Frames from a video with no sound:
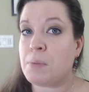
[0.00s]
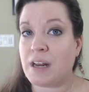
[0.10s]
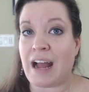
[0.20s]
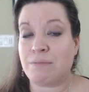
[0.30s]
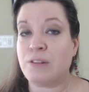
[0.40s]
but
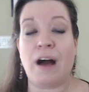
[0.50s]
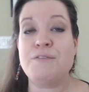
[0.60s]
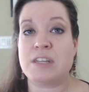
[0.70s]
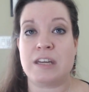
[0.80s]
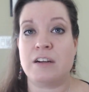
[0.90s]
I'd
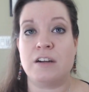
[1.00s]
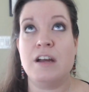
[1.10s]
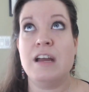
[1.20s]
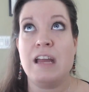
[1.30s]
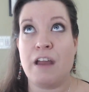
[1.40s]
love to hear
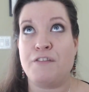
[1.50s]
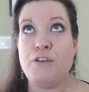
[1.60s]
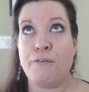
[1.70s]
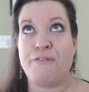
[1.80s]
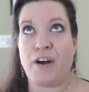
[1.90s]
if
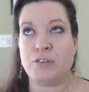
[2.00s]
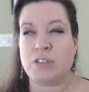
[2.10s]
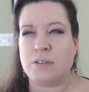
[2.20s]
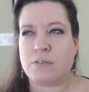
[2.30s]
you felt